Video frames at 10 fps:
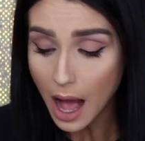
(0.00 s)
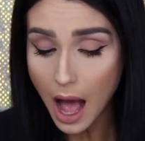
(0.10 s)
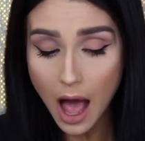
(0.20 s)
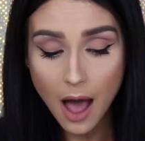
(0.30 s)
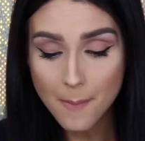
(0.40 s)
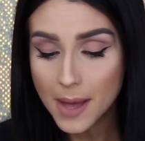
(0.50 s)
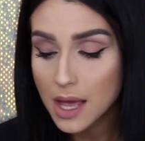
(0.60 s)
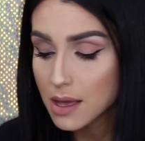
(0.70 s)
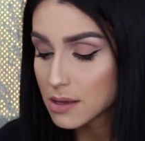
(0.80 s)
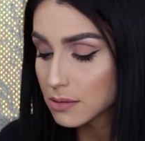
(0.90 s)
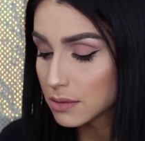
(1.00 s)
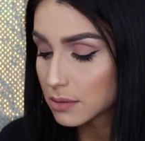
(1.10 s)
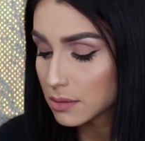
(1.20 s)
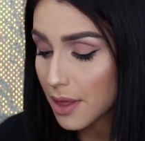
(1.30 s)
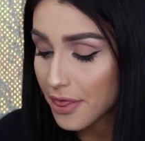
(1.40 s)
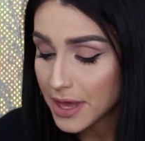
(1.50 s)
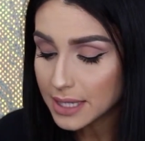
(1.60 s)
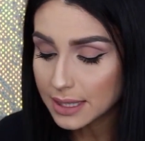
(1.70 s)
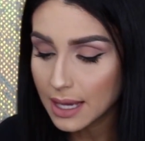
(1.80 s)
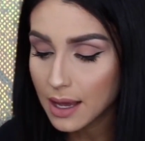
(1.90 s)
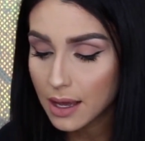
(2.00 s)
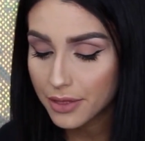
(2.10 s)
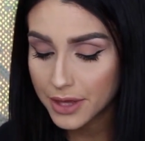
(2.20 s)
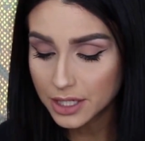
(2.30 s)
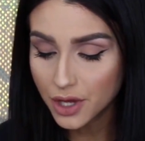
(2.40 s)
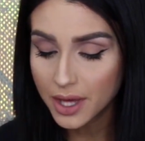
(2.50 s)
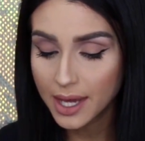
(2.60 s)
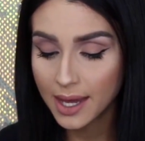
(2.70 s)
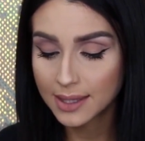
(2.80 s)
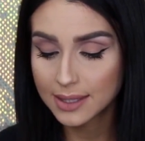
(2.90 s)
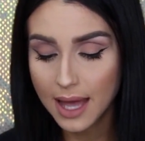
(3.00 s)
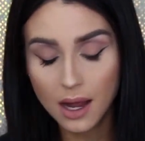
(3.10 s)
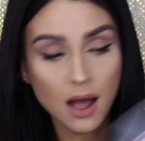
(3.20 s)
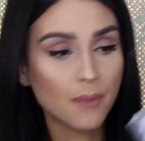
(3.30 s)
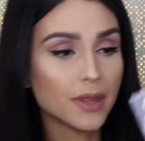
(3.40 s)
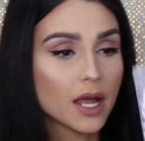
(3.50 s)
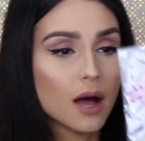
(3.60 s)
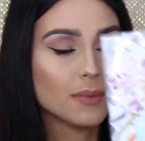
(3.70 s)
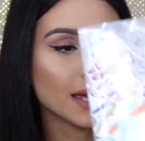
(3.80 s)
Um, these these are the kits that come. They come